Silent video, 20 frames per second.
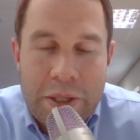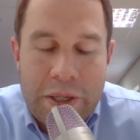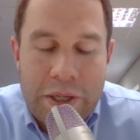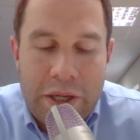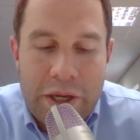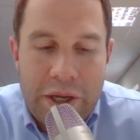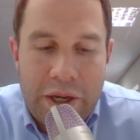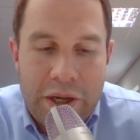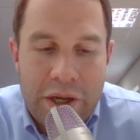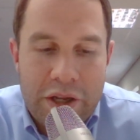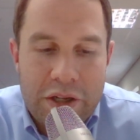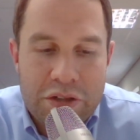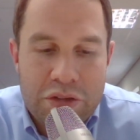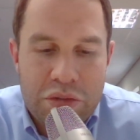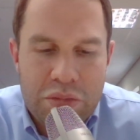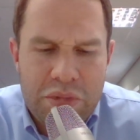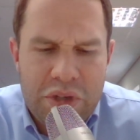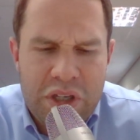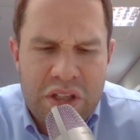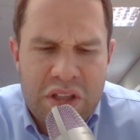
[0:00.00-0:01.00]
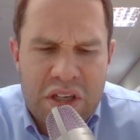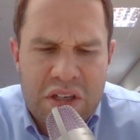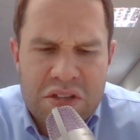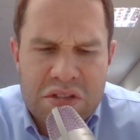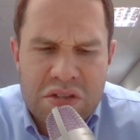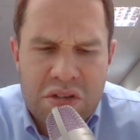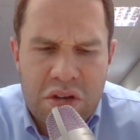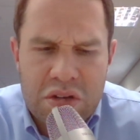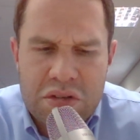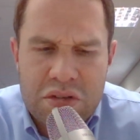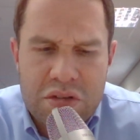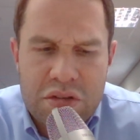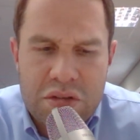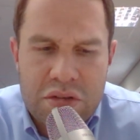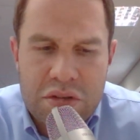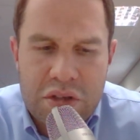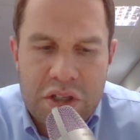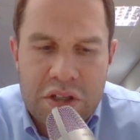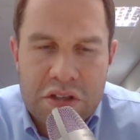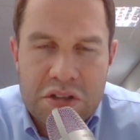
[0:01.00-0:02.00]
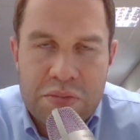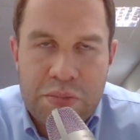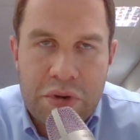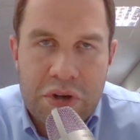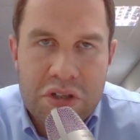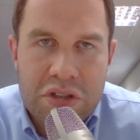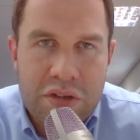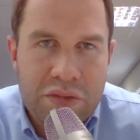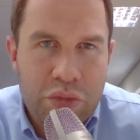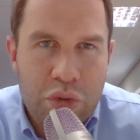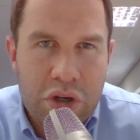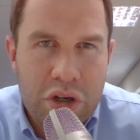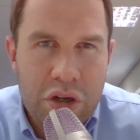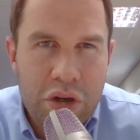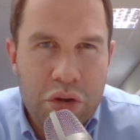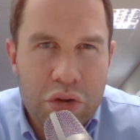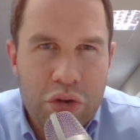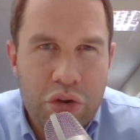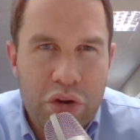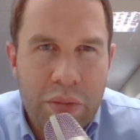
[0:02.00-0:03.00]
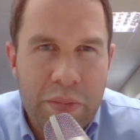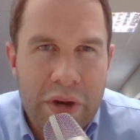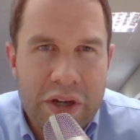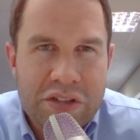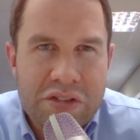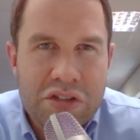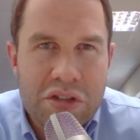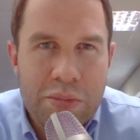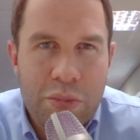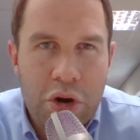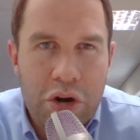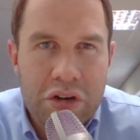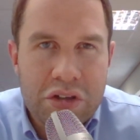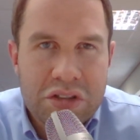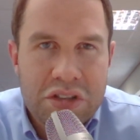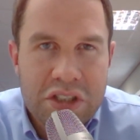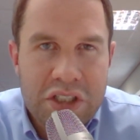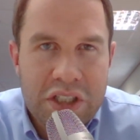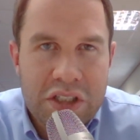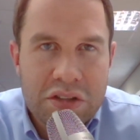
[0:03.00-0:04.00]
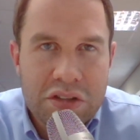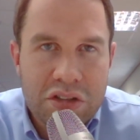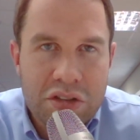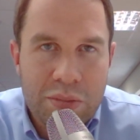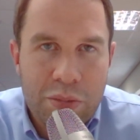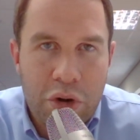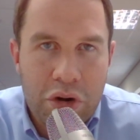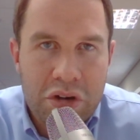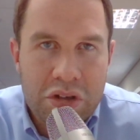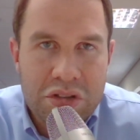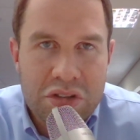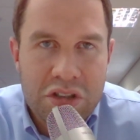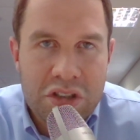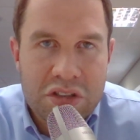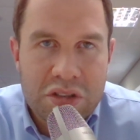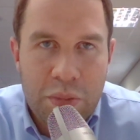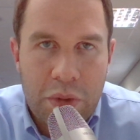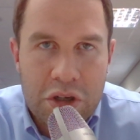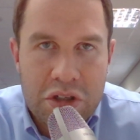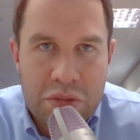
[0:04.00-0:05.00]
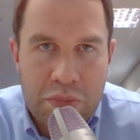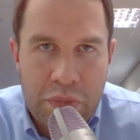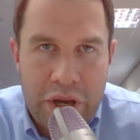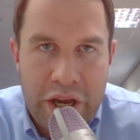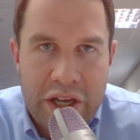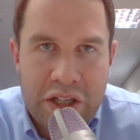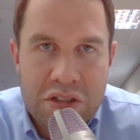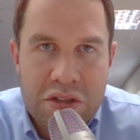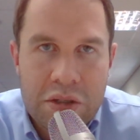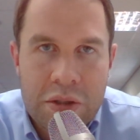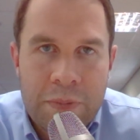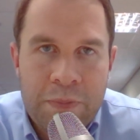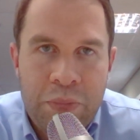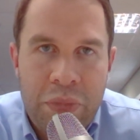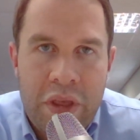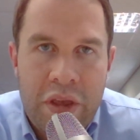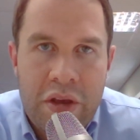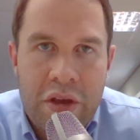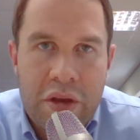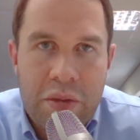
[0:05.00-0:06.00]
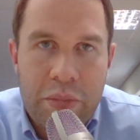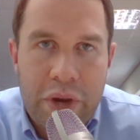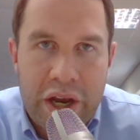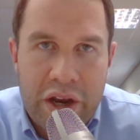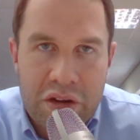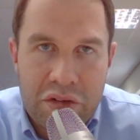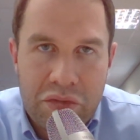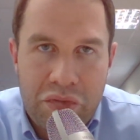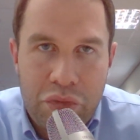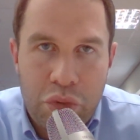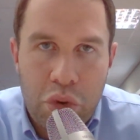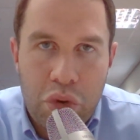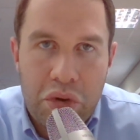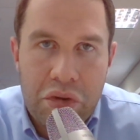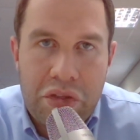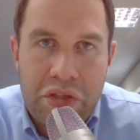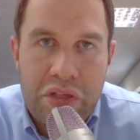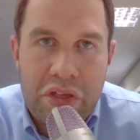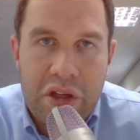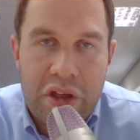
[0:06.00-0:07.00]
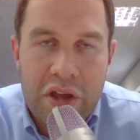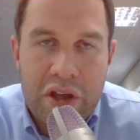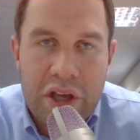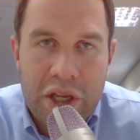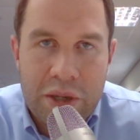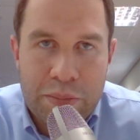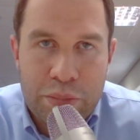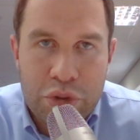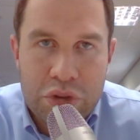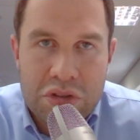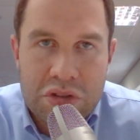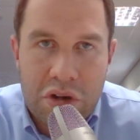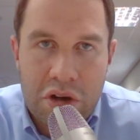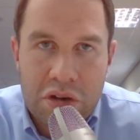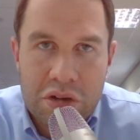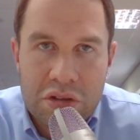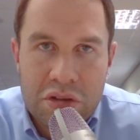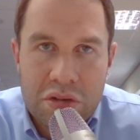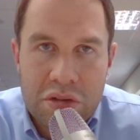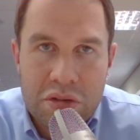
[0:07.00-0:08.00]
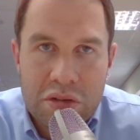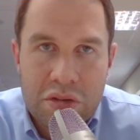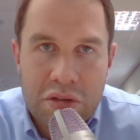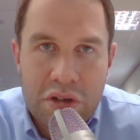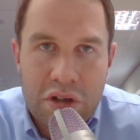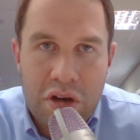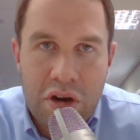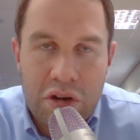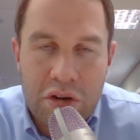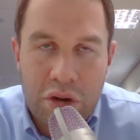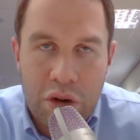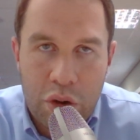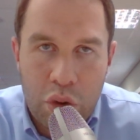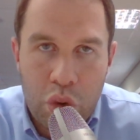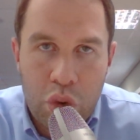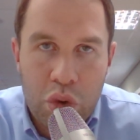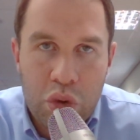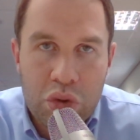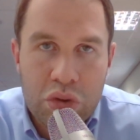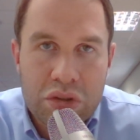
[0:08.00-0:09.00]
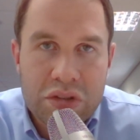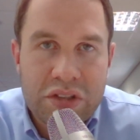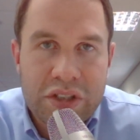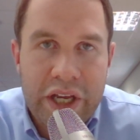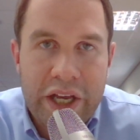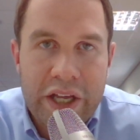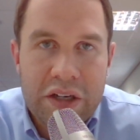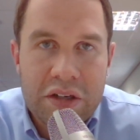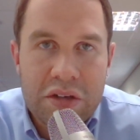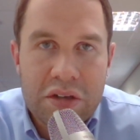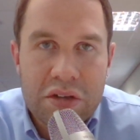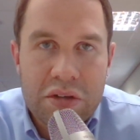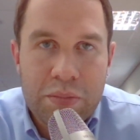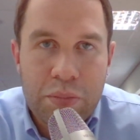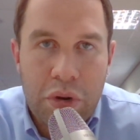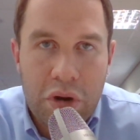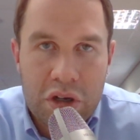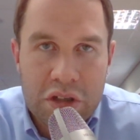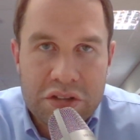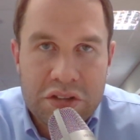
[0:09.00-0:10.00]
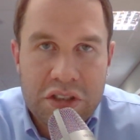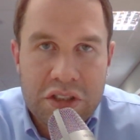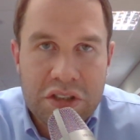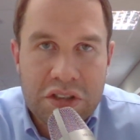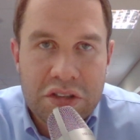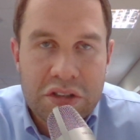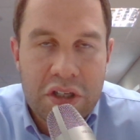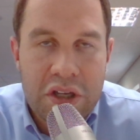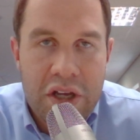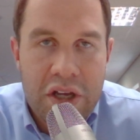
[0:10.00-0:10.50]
And to me, that is not in the spirit of what a good, robust democracy is. Democracy is about debate, back and forth, input on laws and policies